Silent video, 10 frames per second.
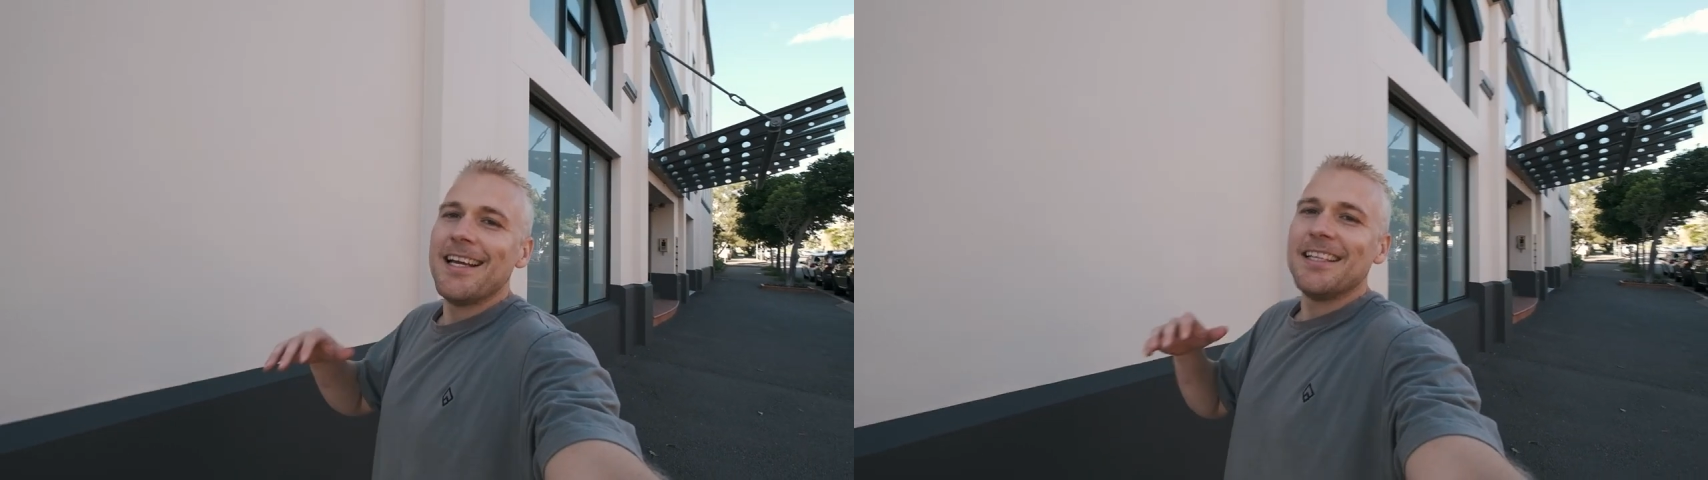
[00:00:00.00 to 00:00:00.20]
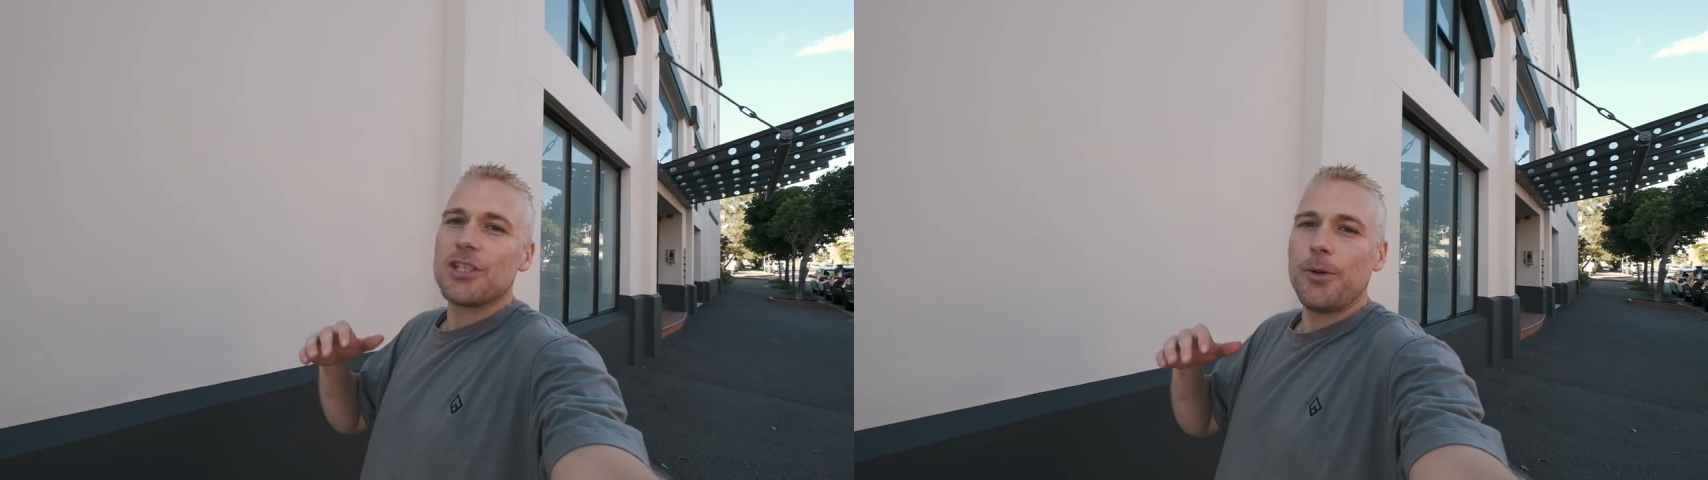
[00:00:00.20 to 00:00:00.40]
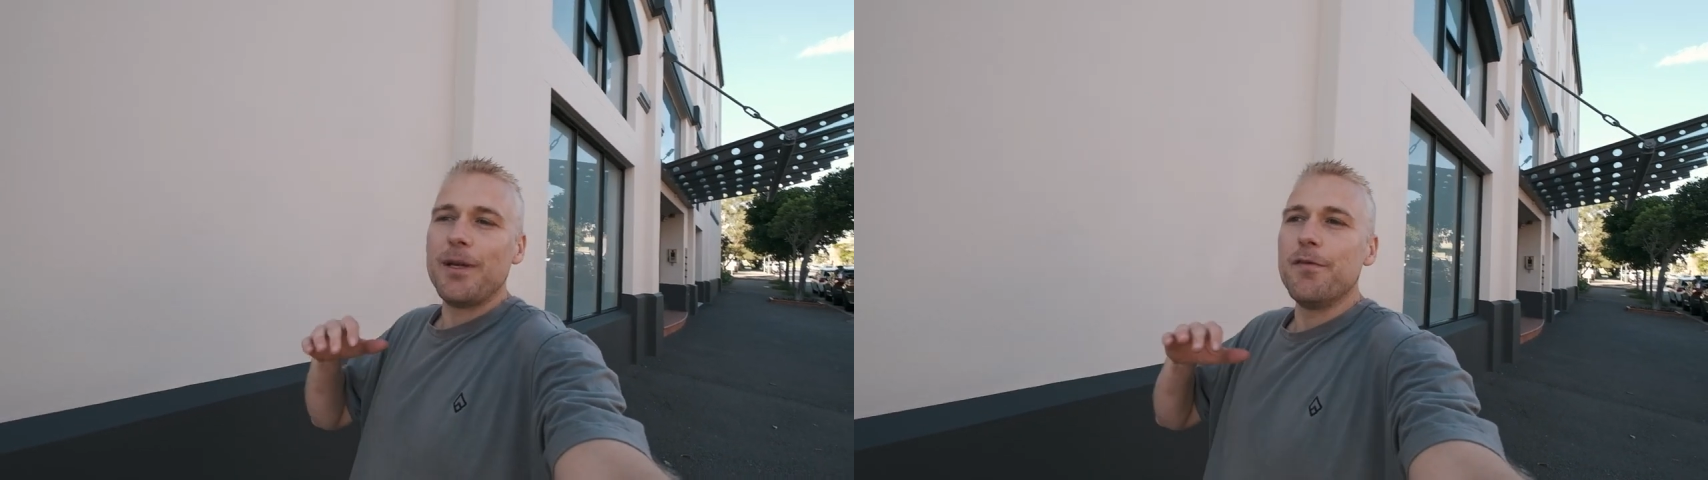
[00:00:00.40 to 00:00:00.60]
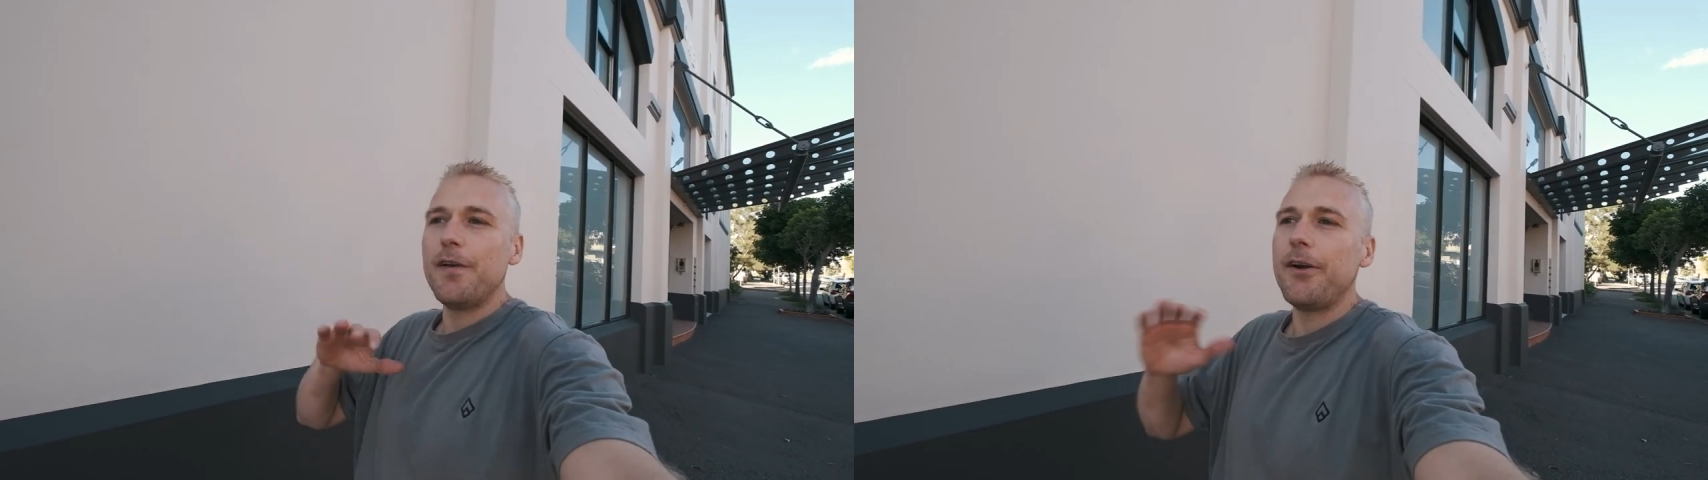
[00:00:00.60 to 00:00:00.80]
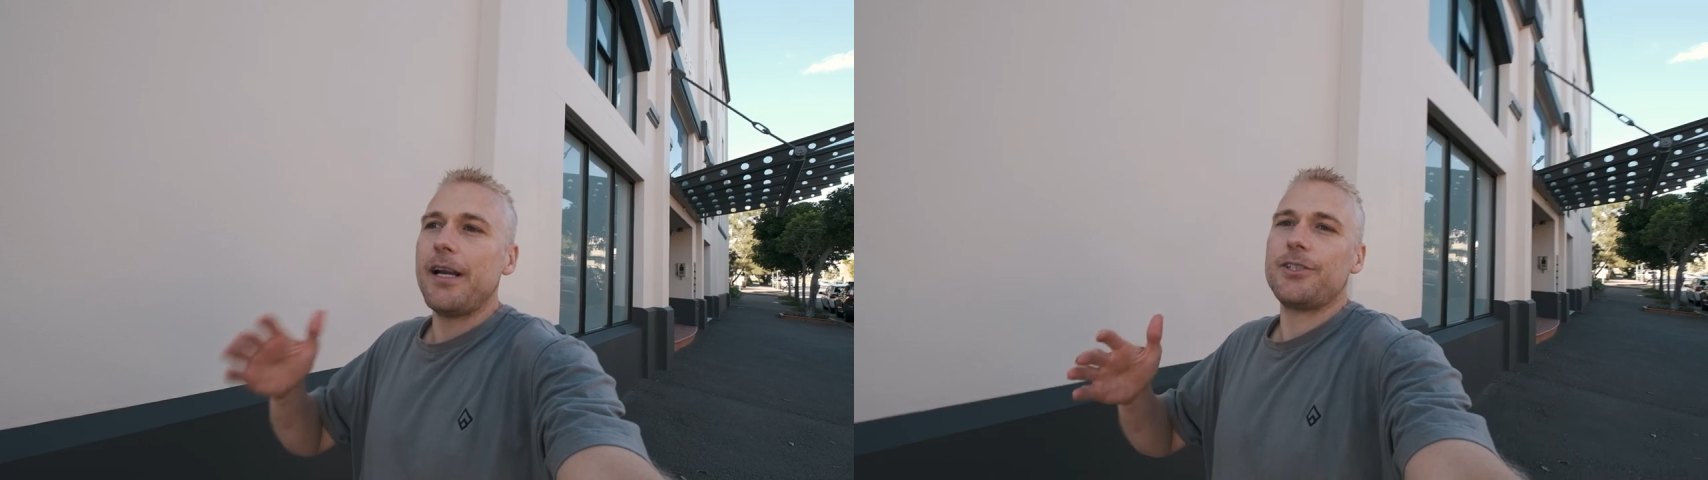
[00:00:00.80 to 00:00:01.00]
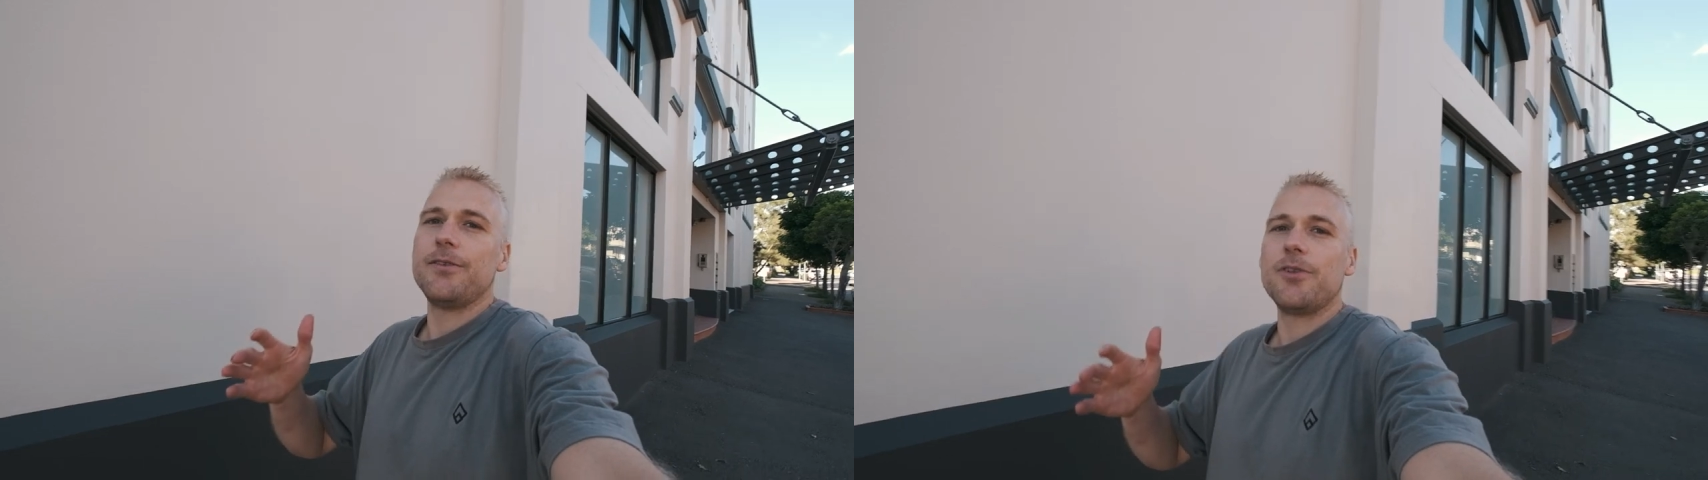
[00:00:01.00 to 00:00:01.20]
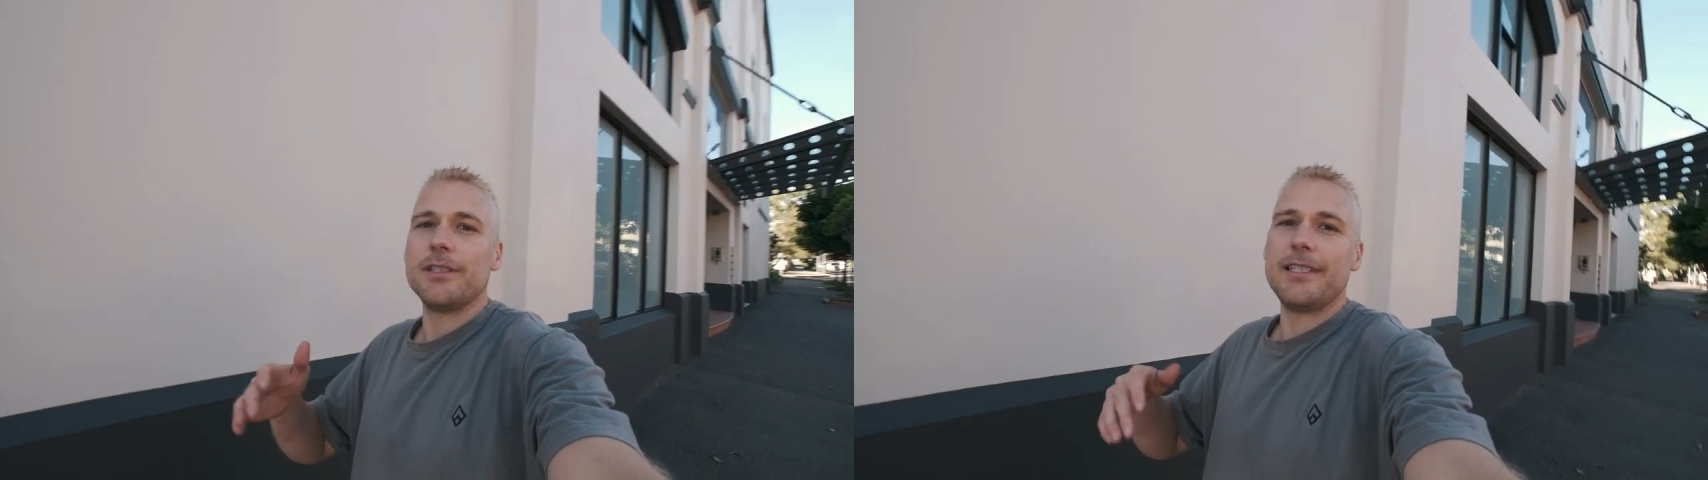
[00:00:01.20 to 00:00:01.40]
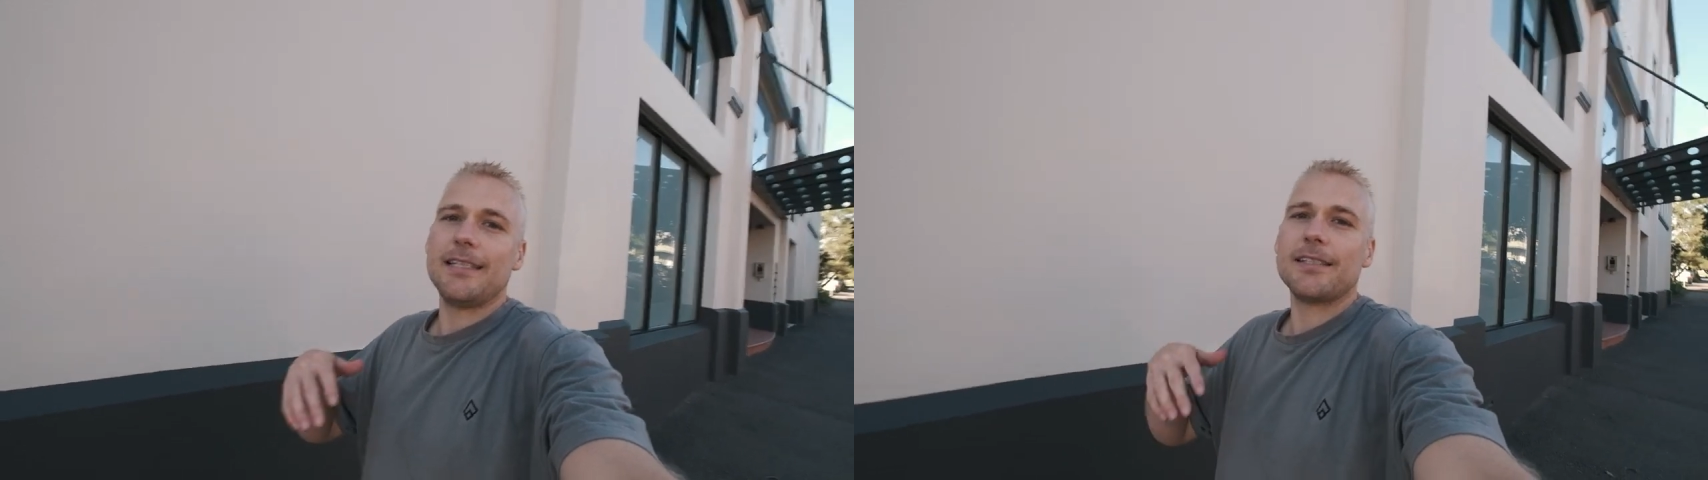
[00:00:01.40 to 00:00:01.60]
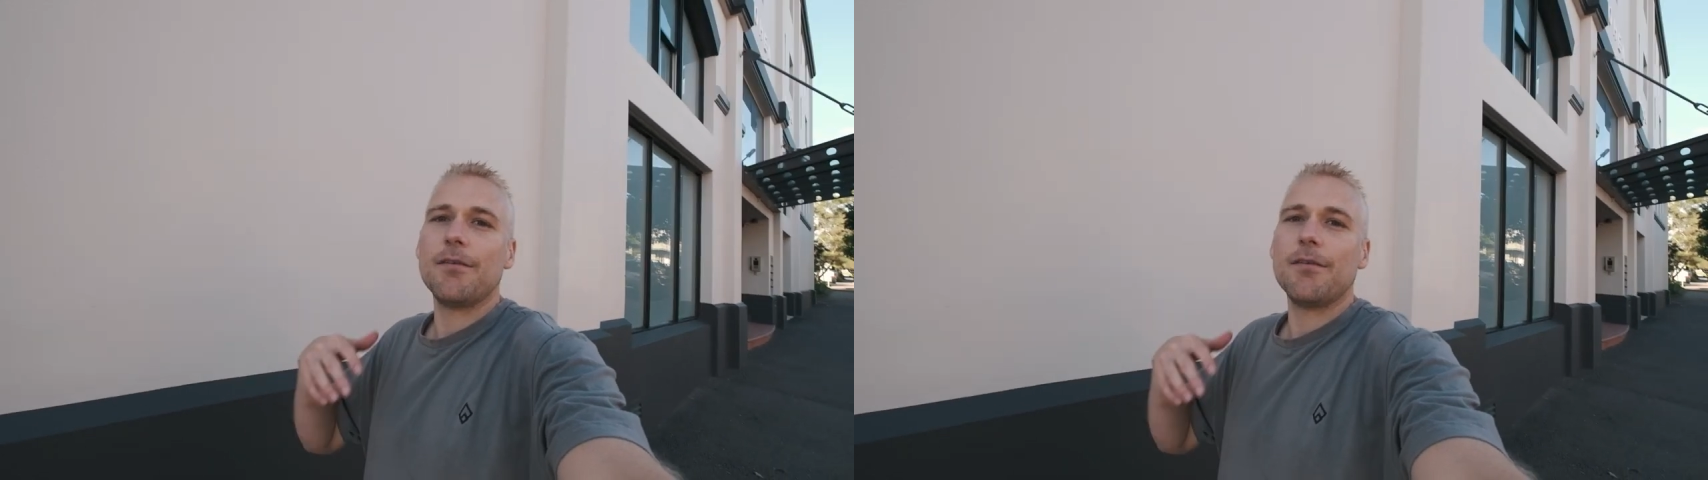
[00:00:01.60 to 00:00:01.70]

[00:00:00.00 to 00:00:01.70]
there's gonna be a variation of content,